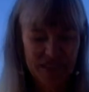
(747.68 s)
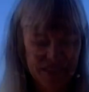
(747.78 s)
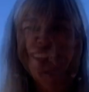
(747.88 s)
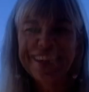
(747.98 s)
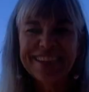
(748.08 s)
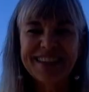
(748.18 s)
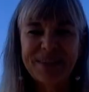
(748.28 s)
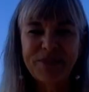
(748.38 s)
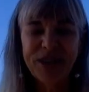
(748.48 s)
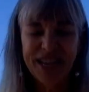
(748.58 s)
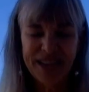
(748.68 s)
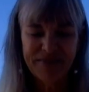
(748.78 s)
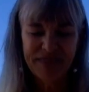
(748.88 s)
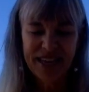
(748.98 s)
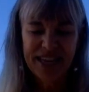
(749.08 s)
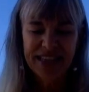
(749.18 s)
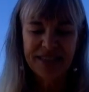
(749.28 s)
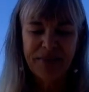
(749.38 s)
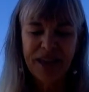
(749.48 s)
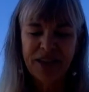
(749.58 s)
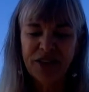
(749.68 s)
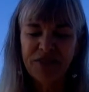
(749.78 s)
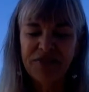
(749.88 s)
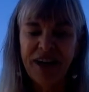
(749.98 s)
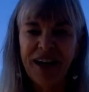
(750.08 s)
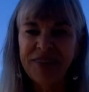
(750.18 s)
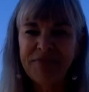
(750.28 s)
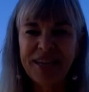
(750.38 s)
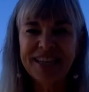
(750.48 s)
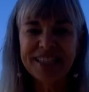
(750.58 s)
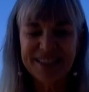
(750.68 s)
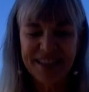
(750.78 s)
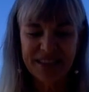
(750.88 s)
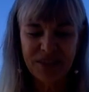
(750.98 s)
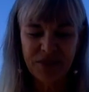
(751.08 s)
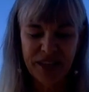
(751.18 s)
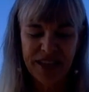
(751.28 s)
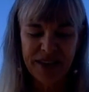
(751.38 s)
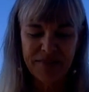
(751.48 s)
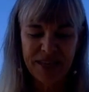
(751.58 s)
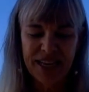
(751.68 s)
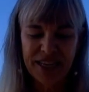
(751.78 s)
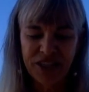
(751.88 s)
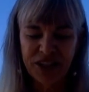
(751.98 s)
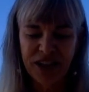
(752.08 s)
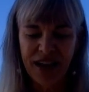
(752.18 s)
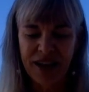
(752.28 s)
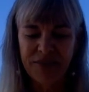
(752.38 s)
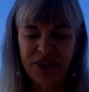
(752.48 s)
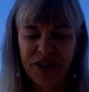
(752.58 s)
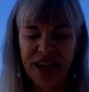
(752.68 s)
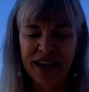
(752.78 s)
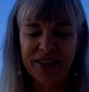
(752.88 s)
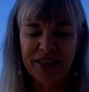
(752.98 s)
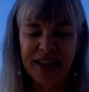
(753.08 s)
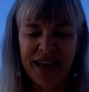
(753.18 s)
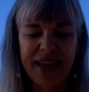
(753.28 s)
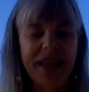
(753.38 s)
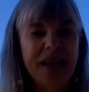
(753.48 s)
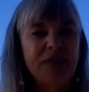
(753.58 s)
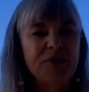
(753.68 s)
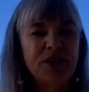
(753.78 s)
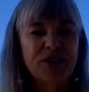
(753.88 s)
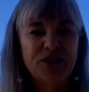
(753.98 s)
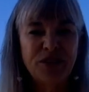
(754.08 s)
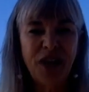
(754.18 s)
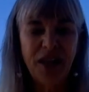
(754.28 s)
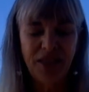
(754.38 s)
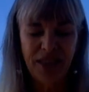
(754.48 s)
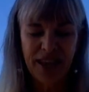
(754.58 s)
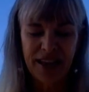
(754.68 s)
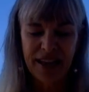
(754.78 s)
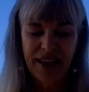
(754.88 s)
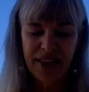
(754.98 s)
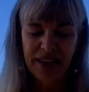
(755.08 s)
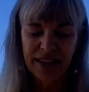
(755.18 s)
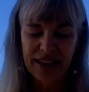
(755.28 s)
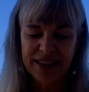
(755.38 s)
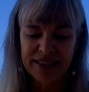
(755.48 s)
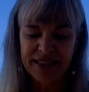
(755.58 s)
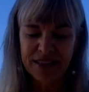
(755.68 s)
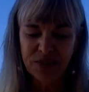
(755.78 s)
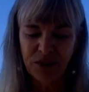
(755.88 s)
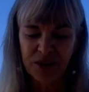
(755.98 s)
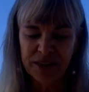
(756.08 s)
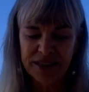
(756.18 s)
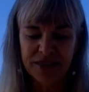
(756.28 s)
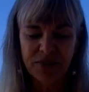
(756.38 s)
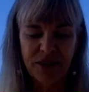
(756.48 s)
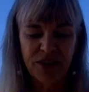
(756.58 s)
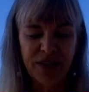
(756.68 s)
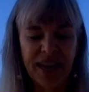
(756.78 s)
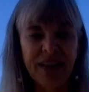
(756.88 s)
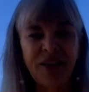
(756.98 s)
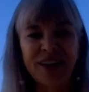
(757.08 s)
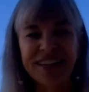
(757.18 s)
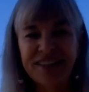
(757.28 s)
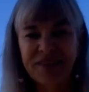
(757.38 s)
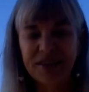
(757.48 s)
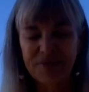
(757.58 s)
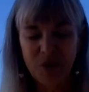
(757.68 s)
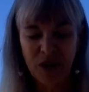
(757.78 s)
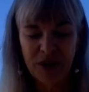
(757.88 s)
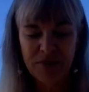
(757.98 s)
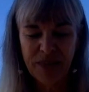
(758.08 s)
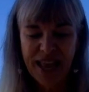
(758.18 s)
Let's keep reading. Spend your 5 minutes thus with Him each time you can today, but do not think that less is worthless when you cannot give Him more.